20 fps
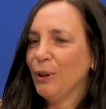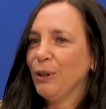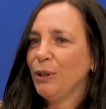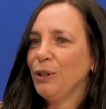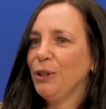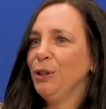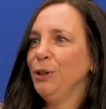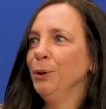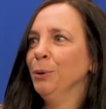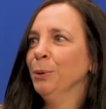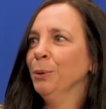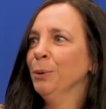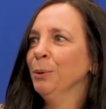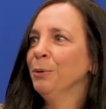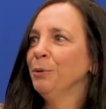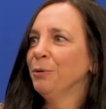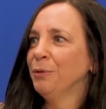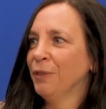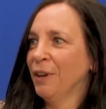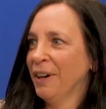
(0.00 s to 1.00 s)
you
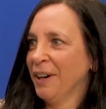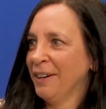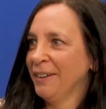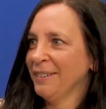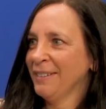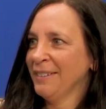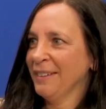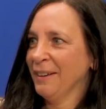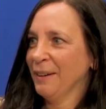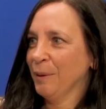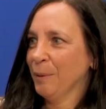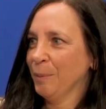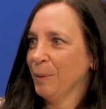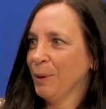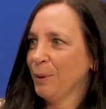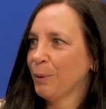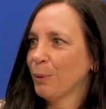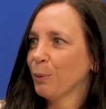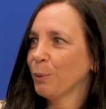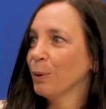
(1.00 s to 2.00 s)
find
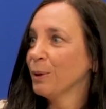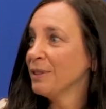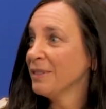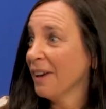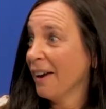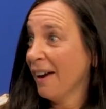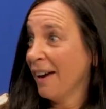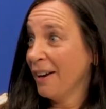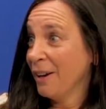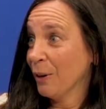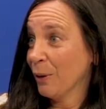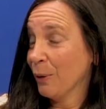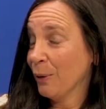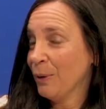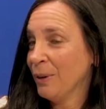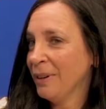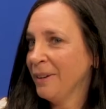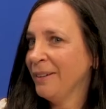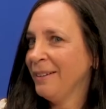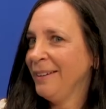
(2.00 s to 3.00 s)
him
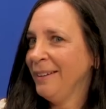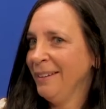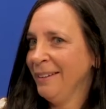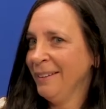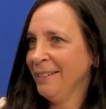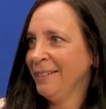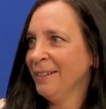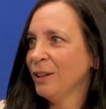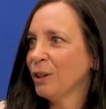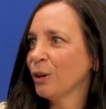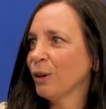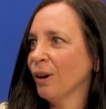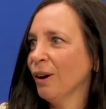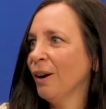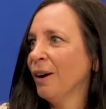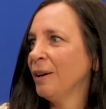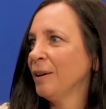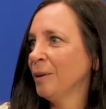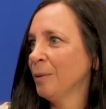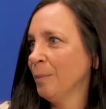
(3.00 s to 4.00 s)
retired in
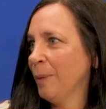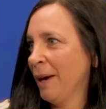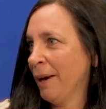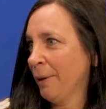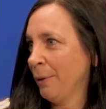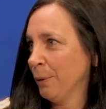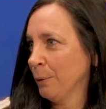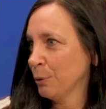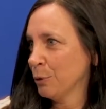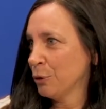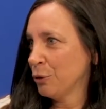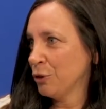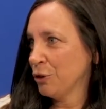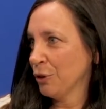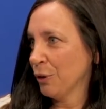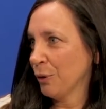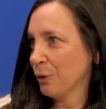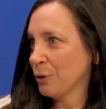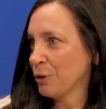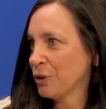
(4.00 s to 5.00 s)
Cotton Mather's
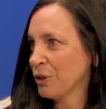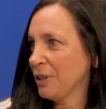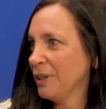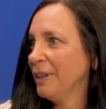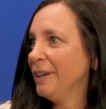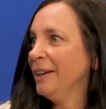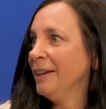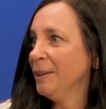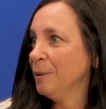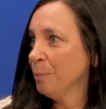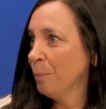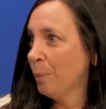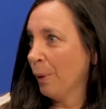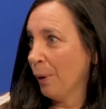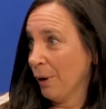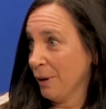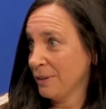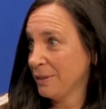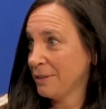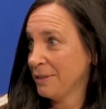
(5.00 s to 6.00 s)
church in
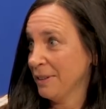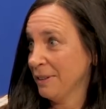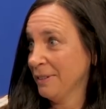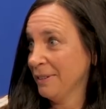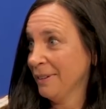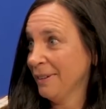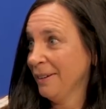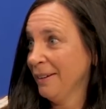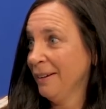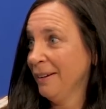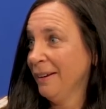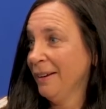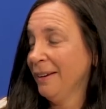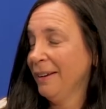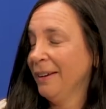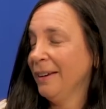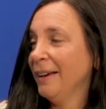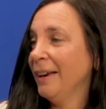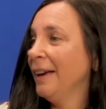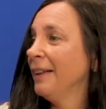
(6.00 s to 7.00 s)
Boston
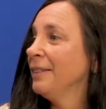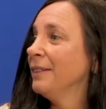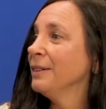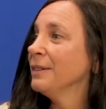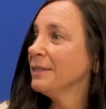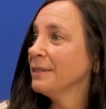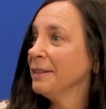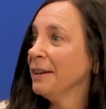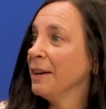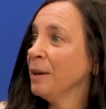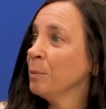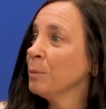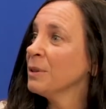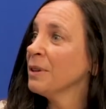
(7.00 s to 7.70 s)
at the same